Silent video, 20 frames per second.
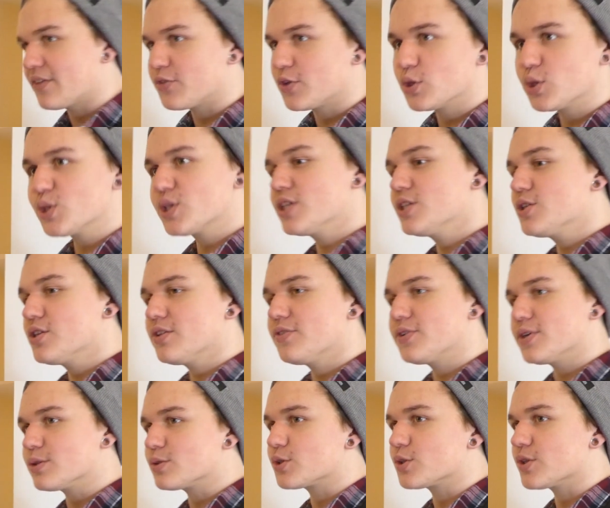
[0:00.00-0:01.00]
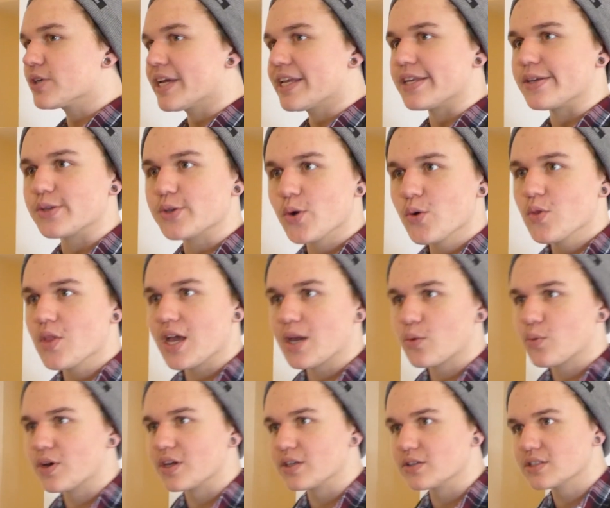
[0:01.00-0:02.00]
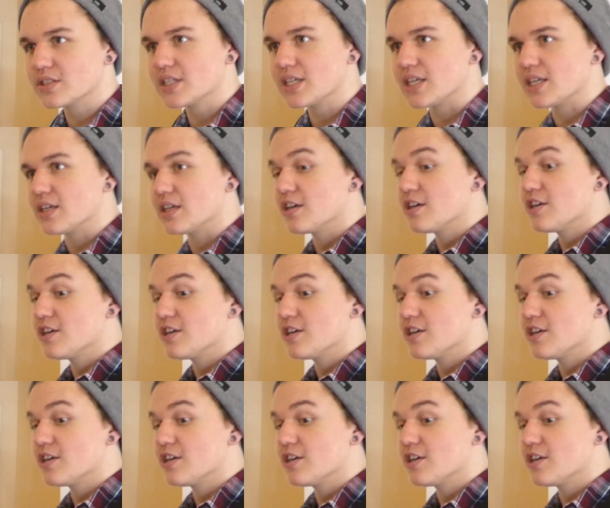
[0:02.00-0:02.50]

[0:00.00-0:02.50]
If you look into the future and you don't like what you see,